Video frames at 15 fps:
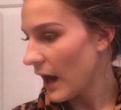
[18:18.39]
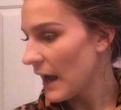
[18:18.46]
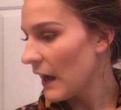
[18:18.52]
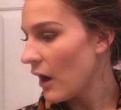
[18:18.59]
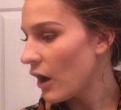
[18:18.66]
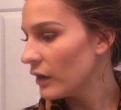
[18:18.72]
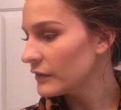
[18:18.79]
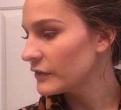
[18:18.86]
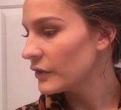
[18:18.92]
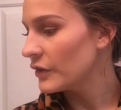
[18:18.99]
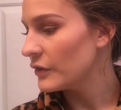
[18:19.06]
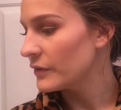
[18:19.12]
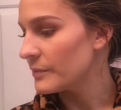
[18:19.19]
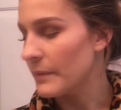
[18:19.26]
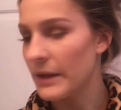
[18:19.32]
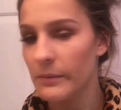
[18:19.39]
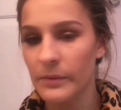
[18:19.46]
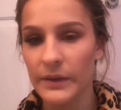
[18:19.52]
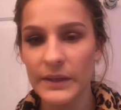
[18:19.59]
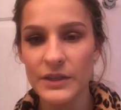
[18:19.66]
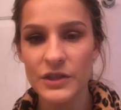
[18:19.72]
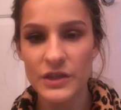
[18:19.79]
I also use
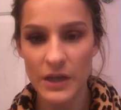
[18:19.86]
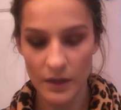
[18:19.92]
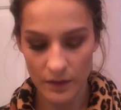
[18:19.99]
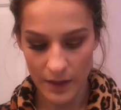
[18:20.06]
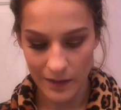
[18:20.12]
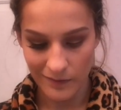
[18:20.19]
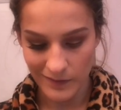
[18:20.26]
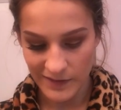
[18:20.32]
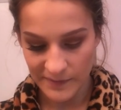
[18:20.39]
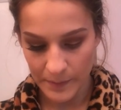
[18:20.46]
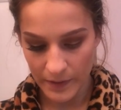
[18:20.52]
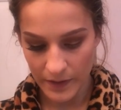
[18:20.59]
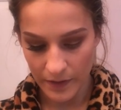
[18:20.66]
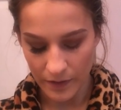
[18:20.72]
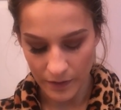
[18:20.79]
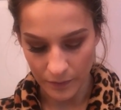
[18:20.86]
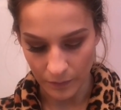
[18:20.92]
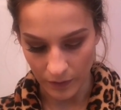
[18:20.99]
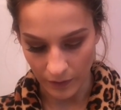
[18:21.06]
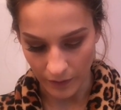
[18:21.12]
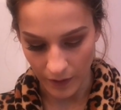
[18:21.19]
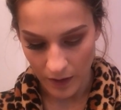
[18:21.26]
Maybelline's gel liner. It's pretty good,
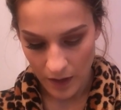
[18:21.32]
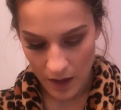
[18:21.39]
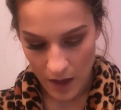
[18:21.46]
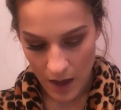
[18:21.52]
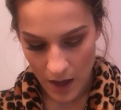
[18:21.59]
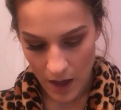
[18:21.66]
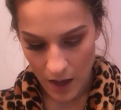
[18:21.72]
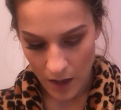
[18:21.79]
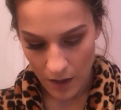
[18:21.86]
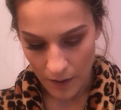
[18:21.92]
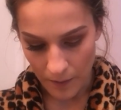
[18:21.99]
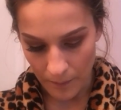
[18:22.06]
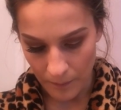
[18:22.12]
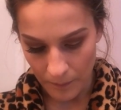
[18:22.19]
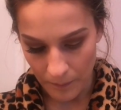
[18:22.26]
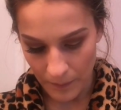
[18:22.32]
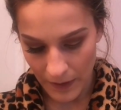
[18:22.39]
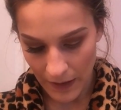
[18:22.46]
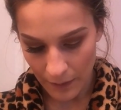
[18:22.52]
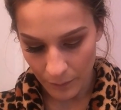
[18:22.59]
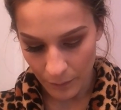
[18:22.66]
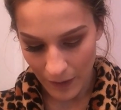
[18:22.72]
really. But
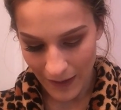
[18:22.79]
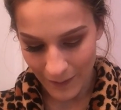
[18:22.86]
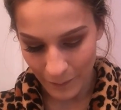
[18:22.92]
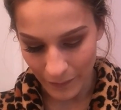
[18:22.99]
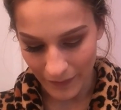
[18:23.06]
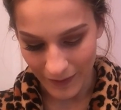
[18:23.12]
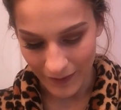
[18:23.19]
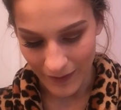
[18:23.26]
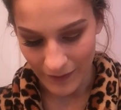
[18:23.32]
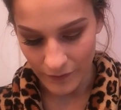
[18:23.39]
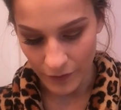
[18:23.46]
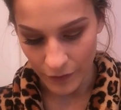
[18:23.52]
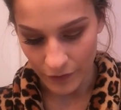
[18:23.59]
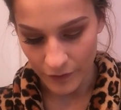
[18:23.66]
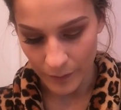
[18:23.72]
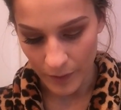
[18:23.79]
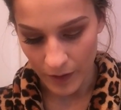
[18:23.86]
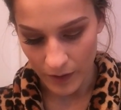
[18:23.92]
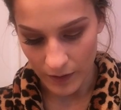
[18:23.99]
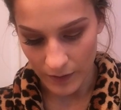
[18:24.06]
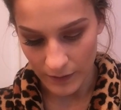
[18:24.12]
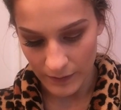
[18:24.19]
I really like Tarte's
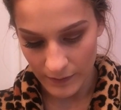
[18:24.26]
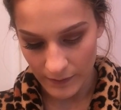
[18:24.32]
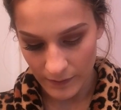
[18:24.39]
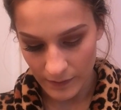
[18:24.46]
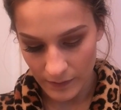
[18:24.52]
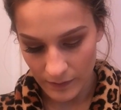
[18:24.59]
products.